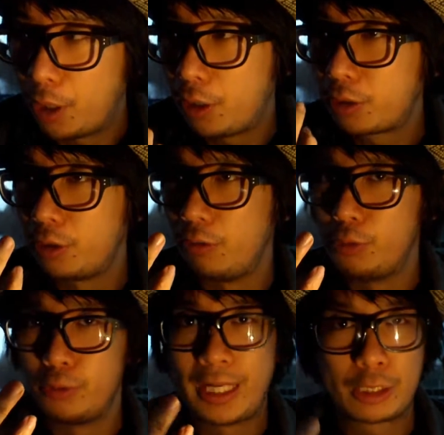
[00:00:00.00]
birth of
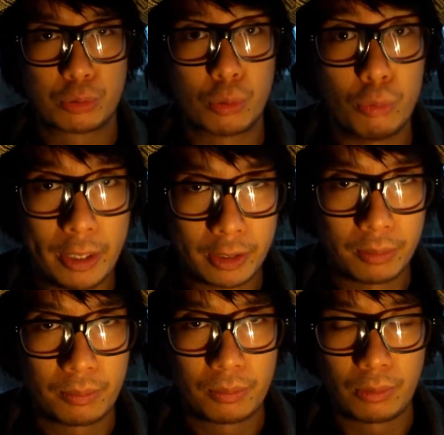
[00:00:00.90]
your natural
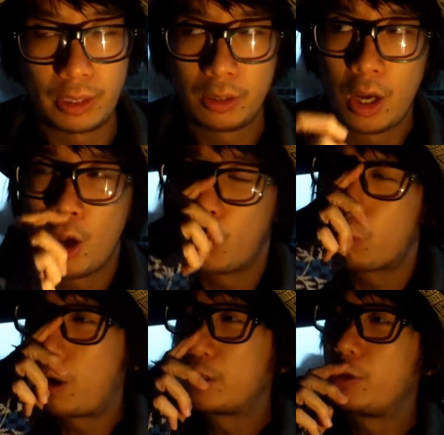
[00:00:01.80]
rhythm, right?
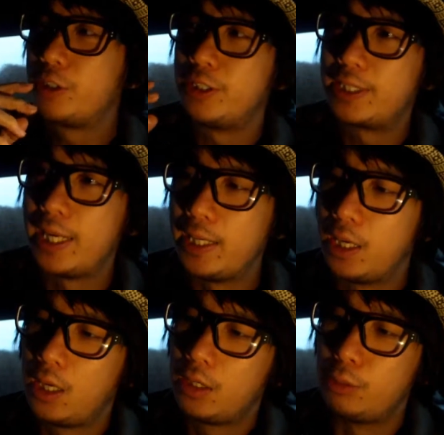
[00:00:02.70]
Or rather, I should say,
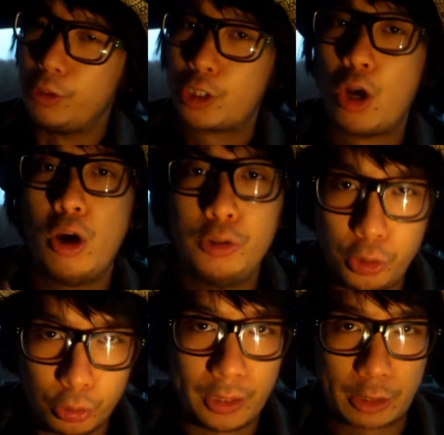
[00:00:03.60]
the return
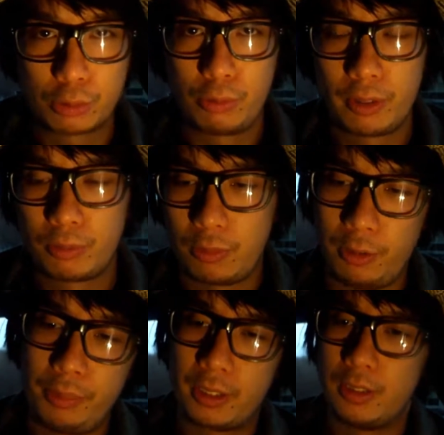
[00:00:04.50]
to your natural rhythm,
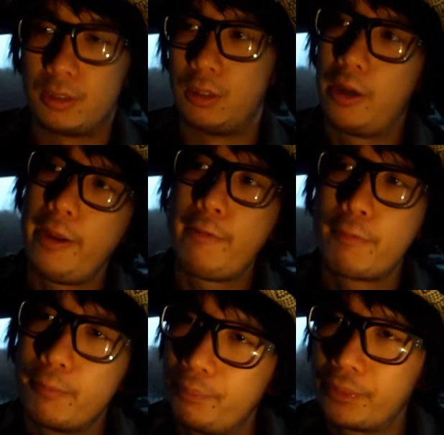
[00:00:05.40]
right? Because
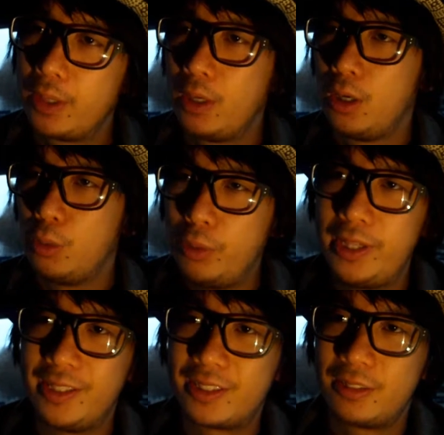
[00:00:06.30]
life,
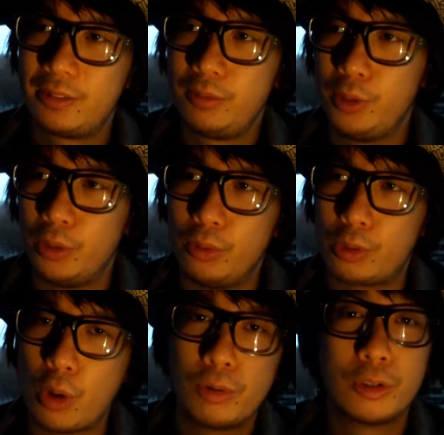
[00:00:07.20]
with its, you know,
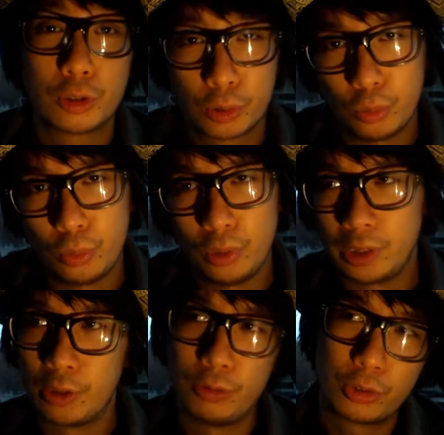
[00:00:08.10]
going to school
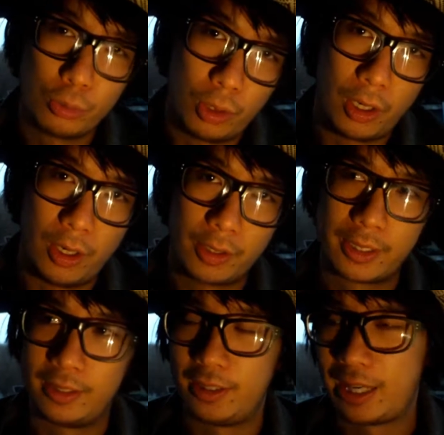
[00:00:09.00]
and going to
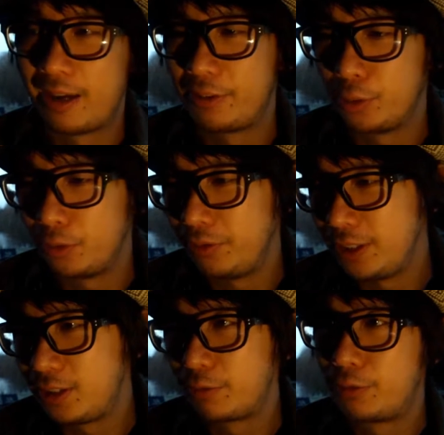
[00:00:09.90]
work and like having all of
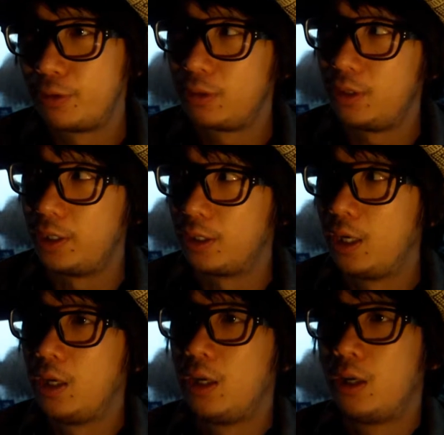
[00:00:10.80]
these different like
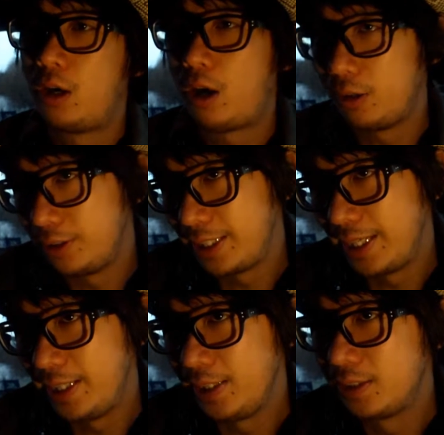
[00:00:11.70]

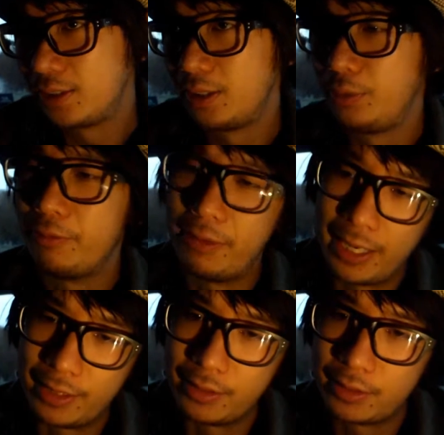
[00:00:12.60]
holidays and
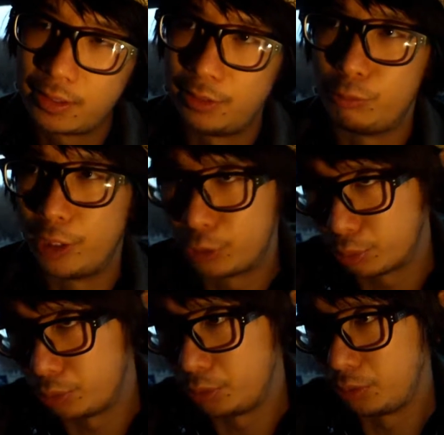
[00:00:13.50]
events and
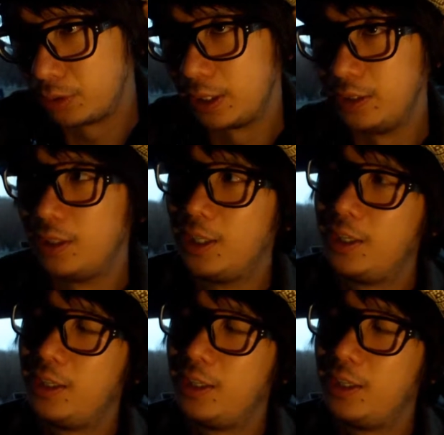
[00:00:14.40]
rituals and